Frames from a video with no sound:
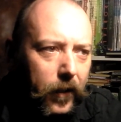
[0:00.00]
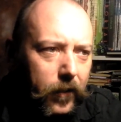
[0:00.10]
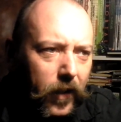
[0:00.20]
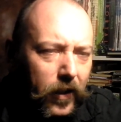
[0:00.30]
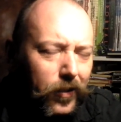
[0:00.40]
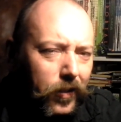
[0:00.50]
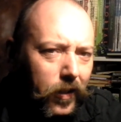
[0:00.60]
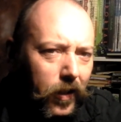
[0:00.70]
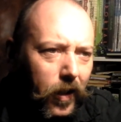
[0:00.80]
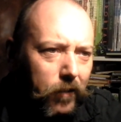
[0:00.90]
So that's
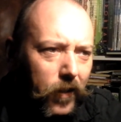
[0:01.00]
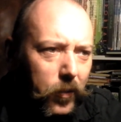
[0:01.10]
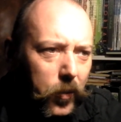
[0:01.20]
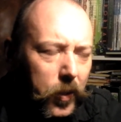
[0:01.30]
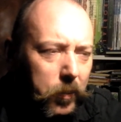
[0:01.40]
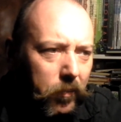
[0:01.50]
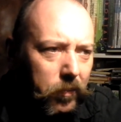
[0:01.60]
a fun one.